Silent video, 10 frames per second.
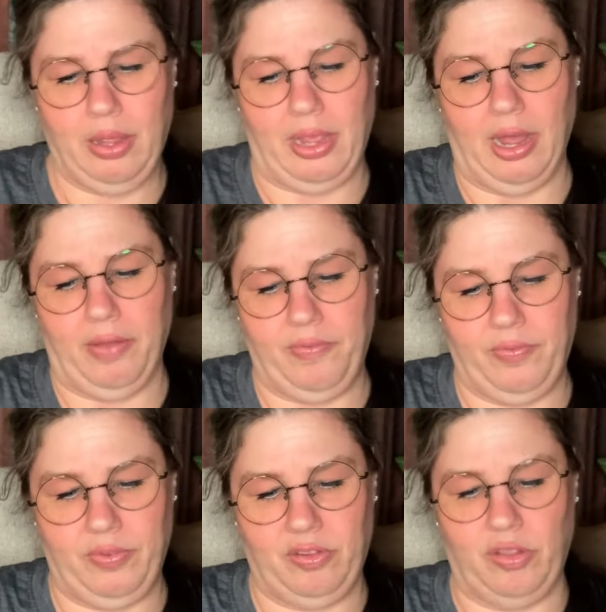Yeah.
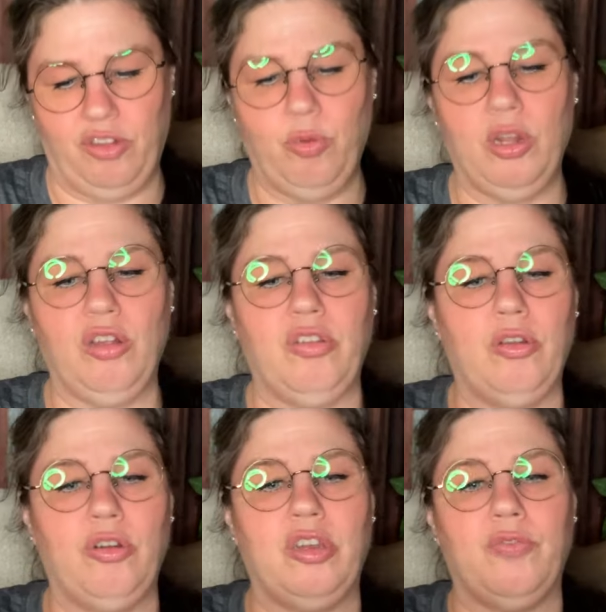So this one looks a
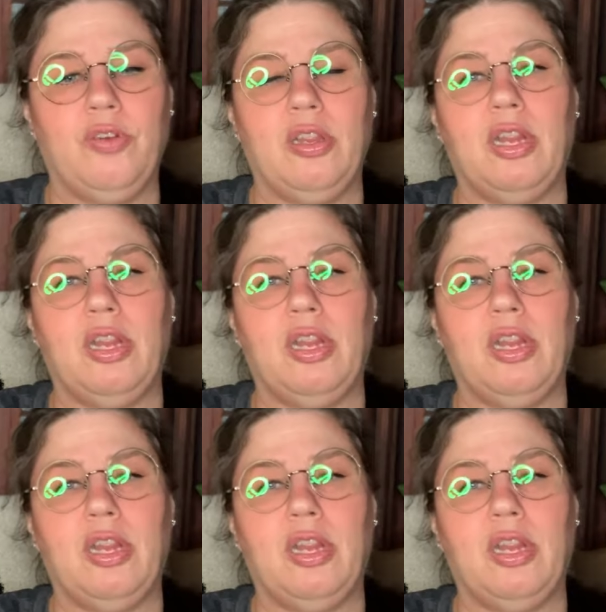little different.